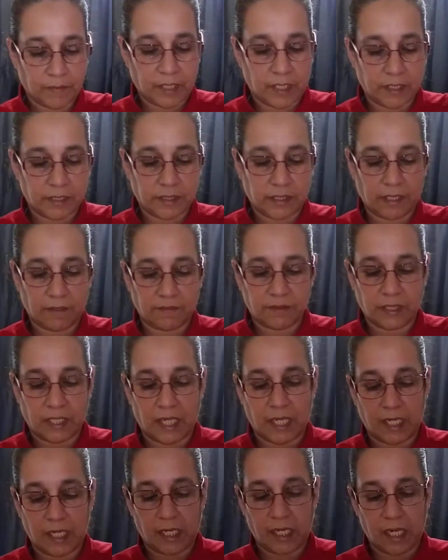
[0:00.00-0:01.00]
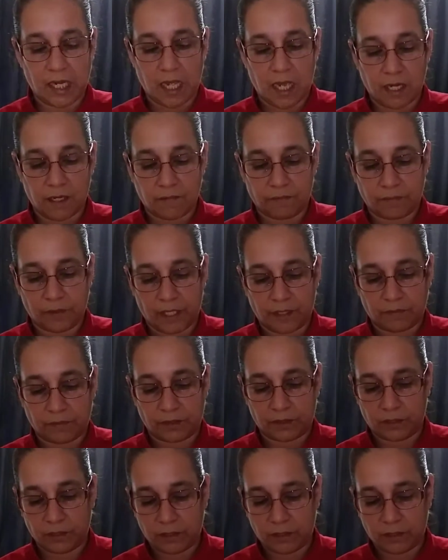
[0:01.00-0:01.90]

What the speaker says: This gives a lot of flavor.